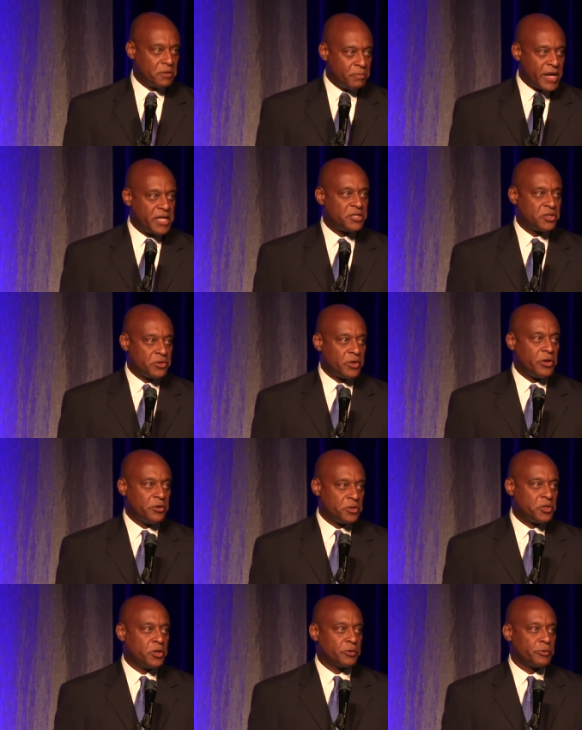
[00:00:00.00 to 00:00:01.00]
to make sure that
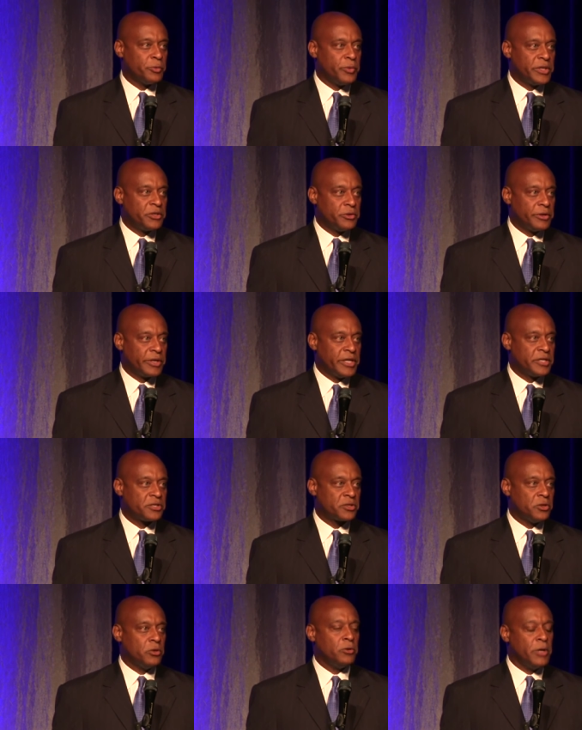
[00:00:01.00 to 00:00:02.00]
her children went to a good
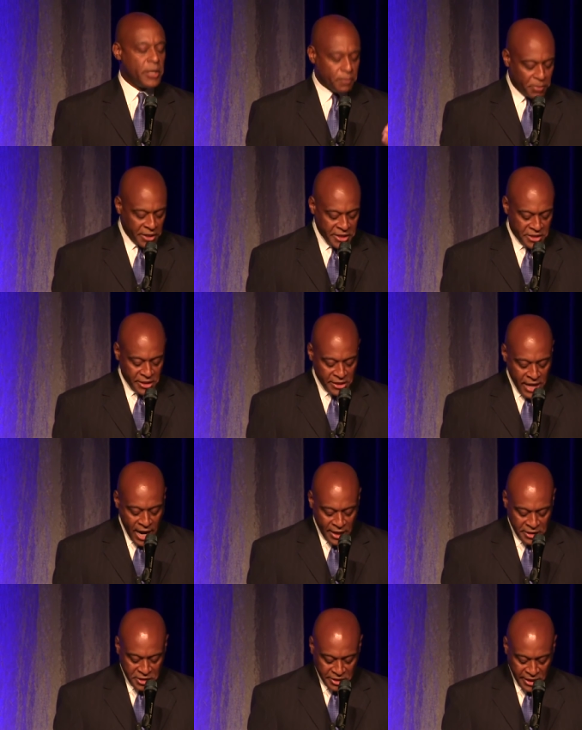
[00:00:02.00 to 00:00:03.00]
school. Please
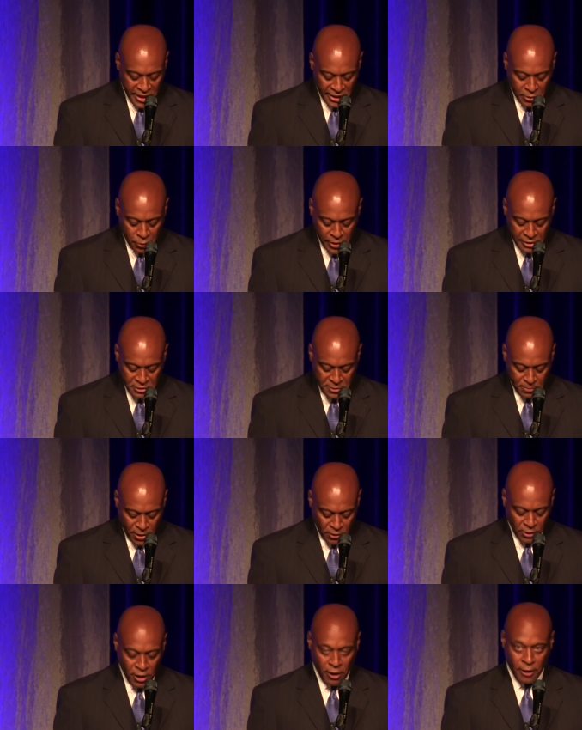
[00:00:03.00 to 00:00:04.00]
acknowledge Kelly
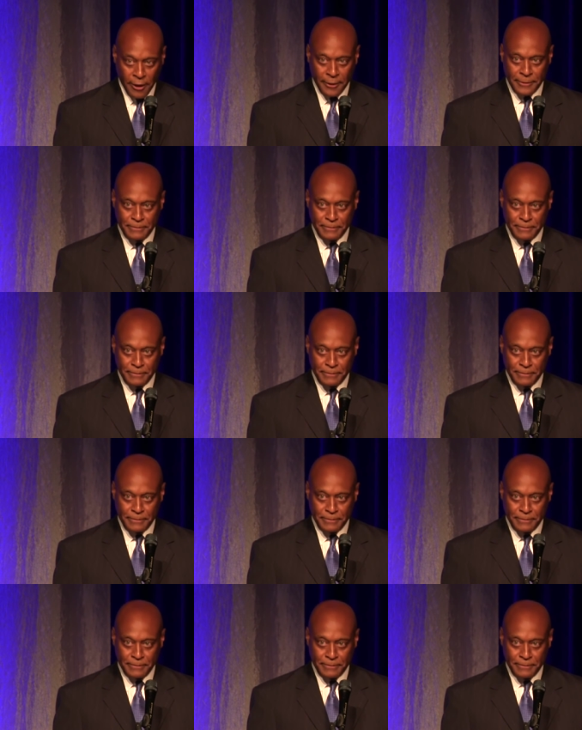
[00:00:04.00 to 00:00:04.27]
Williams-Bolar.